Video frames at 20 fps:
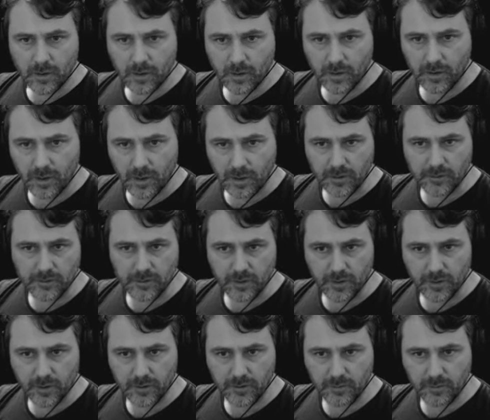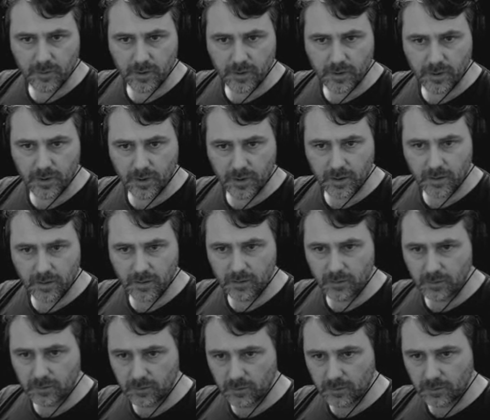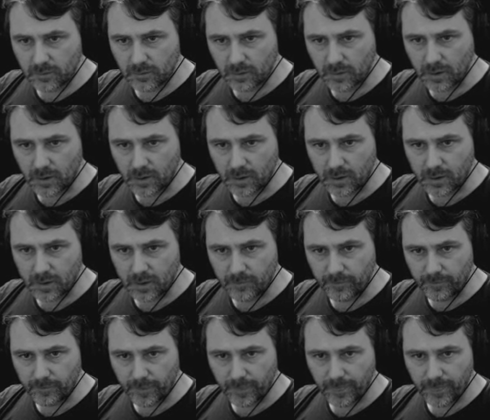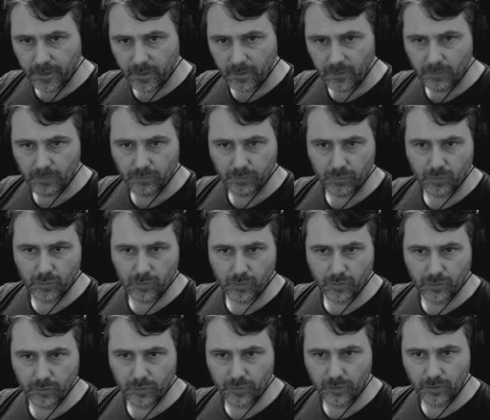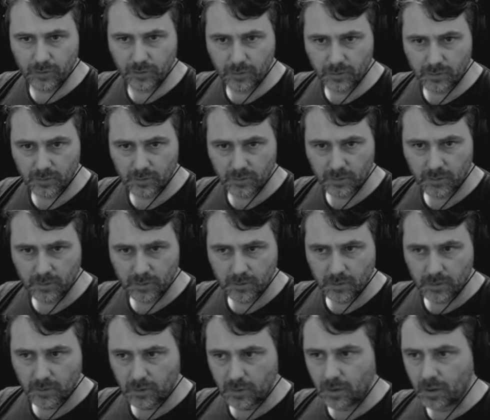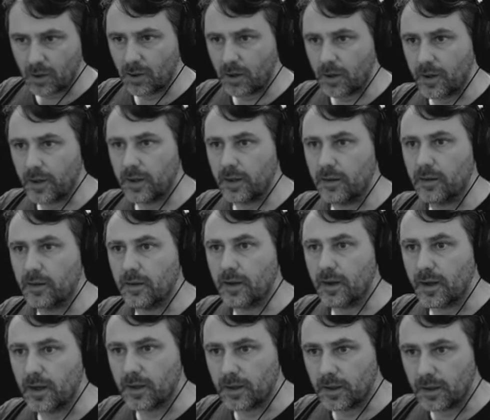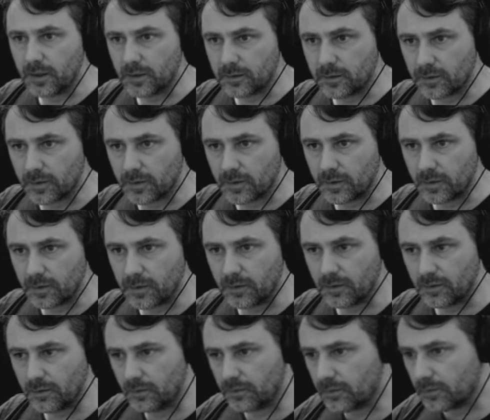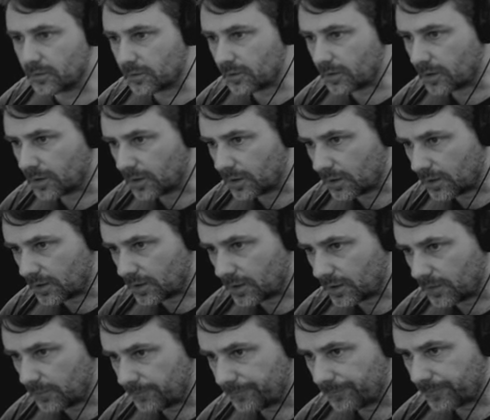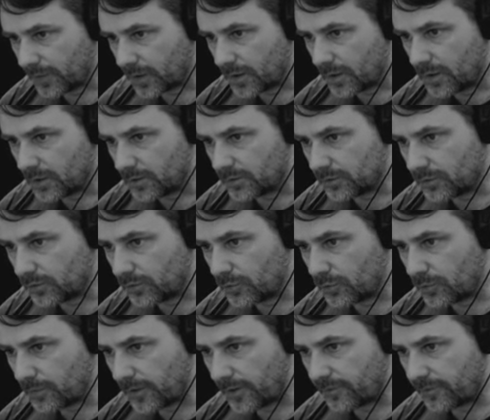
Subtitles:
Okay, so this one is broad in that it is it's 2 by